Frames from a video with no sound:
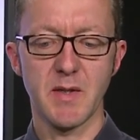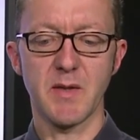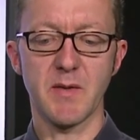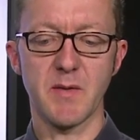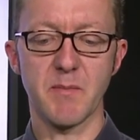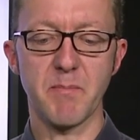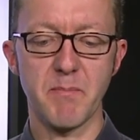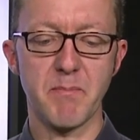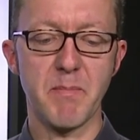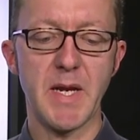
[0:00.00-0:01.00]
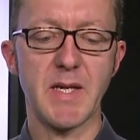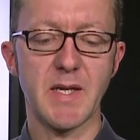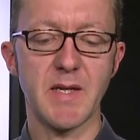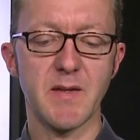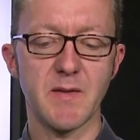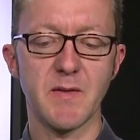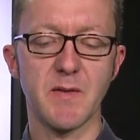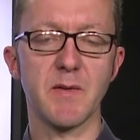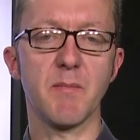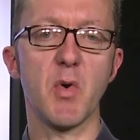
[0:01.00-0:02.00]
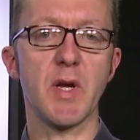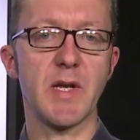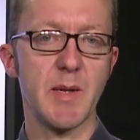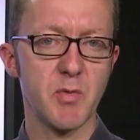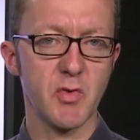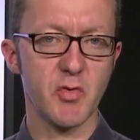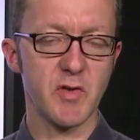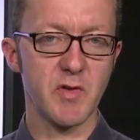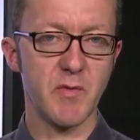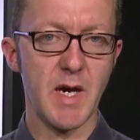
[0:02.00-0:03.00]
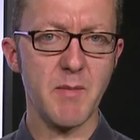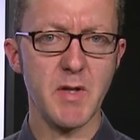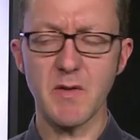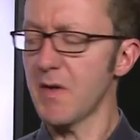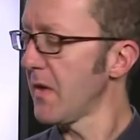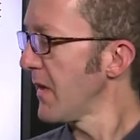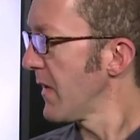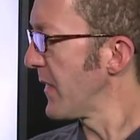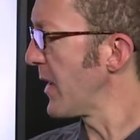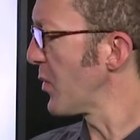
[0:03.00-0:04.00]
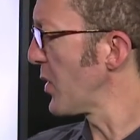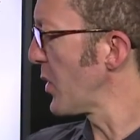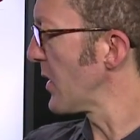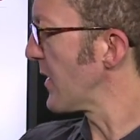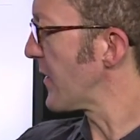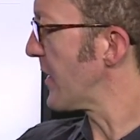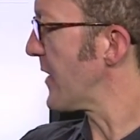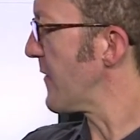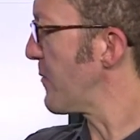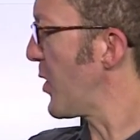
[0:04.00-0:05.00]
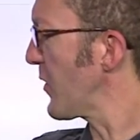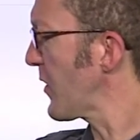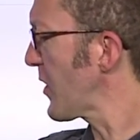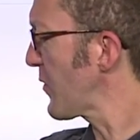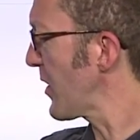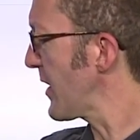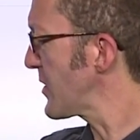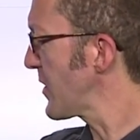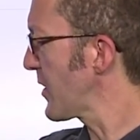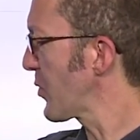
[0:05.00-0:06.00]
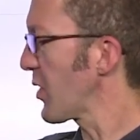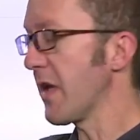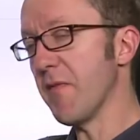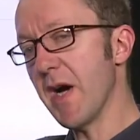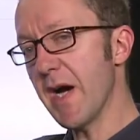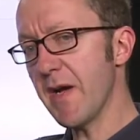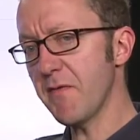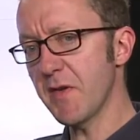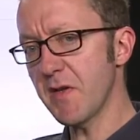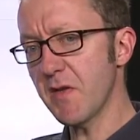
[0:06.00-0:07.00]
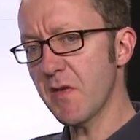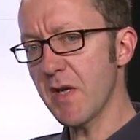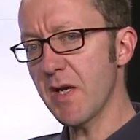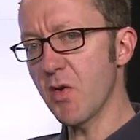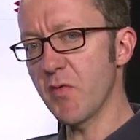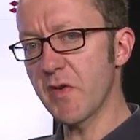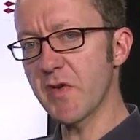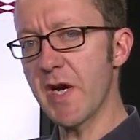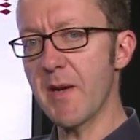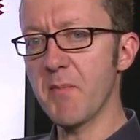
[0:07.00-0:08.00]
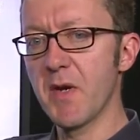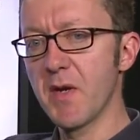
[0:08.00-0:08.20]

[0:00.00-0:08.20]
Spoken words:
making it more adapted to its environment, then we will instead have positive selection. This will have a higher fitness, and over time